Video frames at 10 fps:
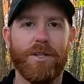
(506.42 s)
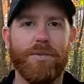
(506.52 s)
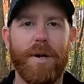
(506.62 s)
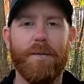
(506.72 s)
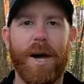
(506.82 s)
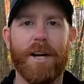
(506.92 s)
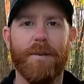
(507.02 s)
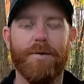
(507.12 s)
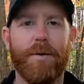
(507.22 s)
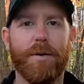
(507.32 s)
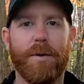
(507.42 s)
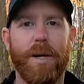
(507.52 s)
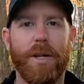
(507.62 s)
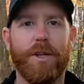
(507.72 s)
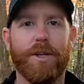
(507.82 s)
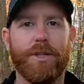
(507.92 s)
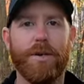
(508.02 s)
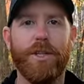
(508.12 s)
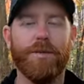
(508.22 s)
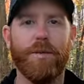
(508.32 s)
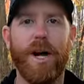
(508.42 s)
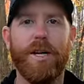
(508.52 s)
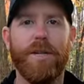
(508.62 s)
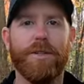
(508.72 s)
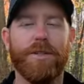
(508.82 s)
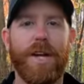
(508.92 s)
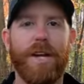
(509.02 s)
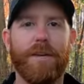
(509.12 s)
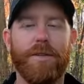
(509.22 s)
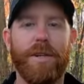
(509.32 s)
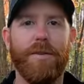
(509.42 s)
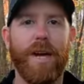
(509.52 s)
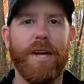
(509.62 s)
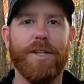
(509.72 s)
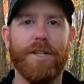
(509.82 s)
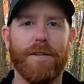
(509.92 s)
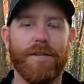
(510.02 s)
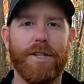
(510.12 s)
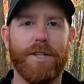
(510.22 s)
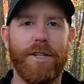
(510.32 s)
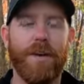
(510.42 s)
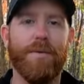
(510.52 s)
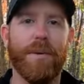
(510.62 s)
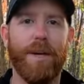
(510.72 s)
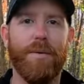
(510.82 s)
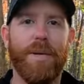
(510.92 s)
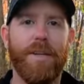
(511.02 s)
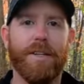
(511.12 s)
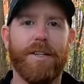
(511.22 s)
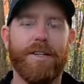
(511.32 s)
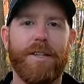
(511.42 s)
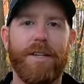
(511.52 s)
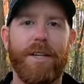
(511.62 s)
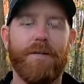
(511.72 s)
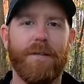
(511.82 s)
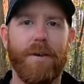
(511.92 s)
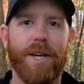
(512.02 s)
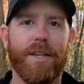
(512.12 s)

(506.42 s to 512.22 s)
swing back and forth, your extreme spread and your standard deviations are just never gonna be consistent enough to make